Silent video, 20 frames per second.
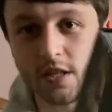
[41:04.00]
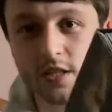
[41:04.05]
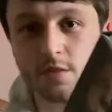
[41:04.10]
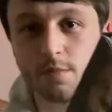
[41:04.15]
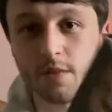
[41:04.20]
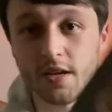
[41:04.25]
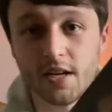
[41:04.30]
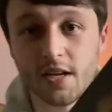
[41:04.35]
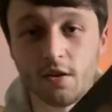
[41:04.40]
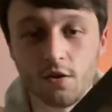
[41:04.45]

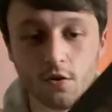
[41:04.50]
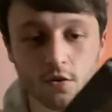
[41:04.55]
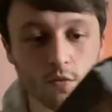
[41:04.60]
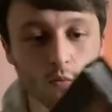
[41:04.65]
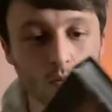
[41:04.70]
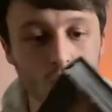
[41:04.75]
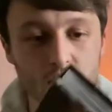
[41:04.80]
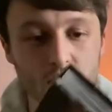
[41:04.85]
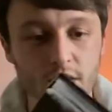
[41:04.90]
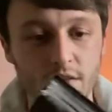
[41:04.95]
make it look
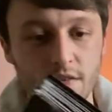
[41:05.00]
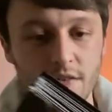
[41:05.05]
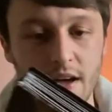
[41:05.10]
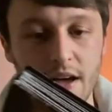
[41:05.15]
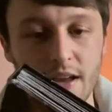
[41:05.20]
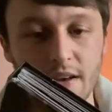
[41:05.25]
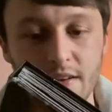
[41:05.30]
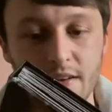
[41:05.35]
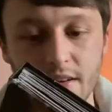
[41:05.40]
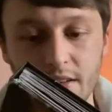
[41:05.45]
weathered
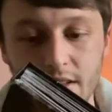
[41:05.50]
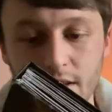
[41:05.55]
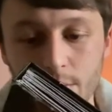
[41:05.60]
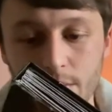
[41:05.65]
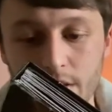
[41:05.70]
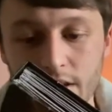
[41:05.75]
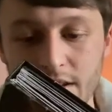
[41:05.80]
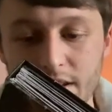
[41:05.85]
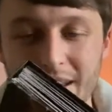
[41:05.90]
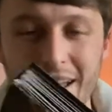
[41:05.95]
and a little
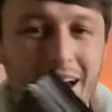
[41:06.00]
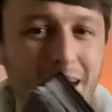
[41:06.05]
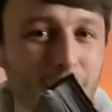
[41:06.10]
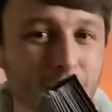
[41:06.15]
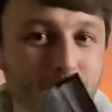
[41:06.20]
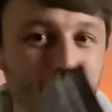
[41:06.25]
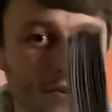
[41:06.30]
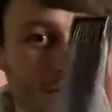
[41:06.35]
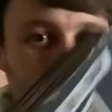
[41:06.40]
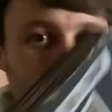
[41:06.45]
bit
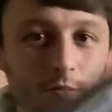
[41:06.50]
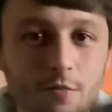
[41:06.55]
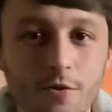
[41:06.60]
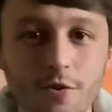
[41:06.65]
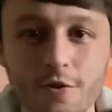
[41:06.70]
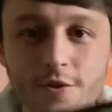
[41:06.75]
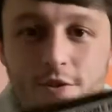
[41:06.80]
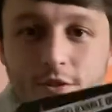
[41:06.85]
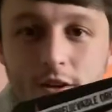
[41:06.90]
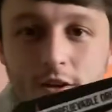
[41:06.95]
naff
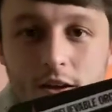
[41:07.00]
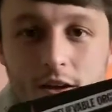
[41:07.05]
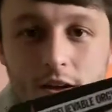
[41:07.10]
almost,